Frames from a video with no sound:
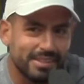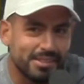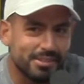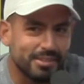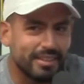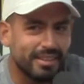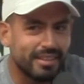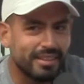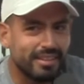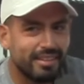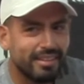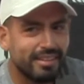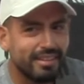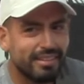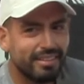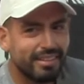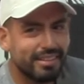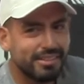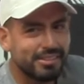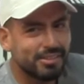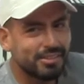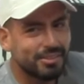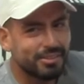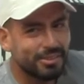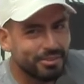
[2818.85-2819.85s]
it's, is interesting.
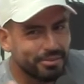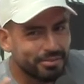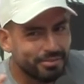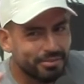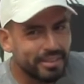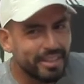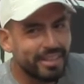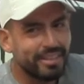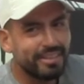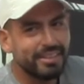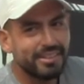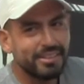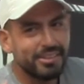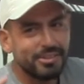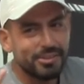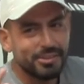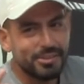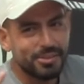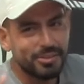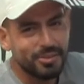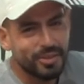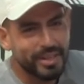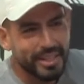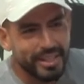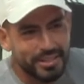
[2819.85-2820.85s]
It's a very
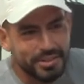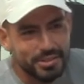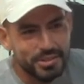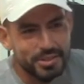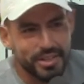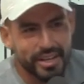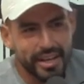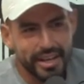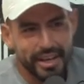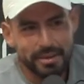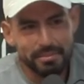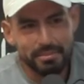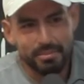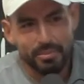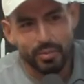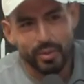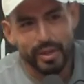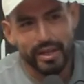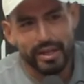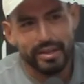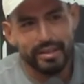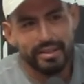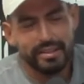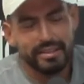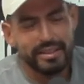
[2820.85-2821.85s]
strange game
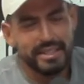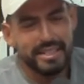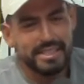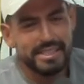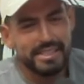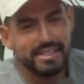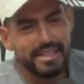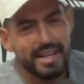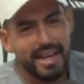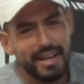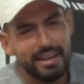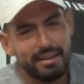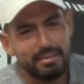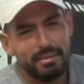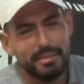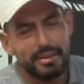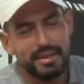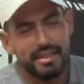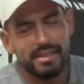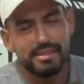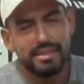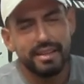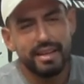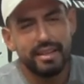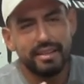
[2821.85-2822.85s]
where it's not a,
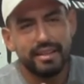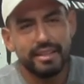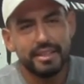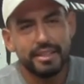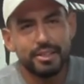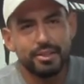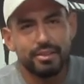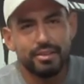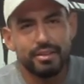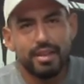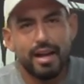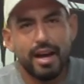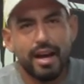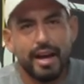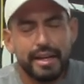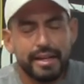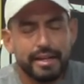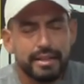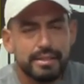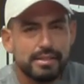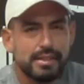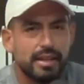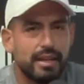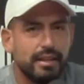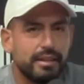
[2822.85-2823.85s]
it's not like you're
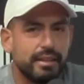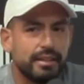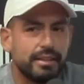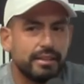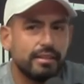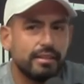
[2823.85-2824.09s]
lying. It's not like